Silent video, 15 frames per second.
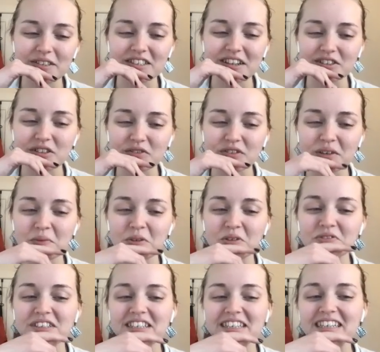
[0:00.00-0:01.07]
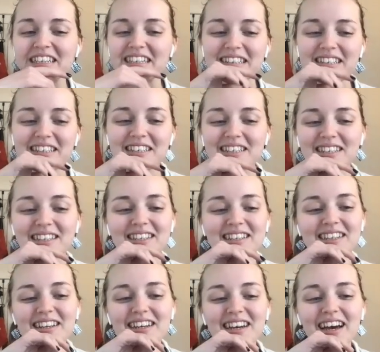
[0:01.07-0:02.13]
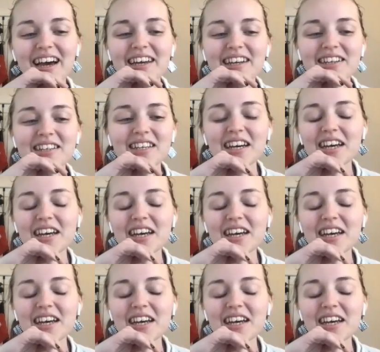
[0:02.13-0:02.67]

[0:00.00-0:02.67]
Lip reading: such a fun movie and I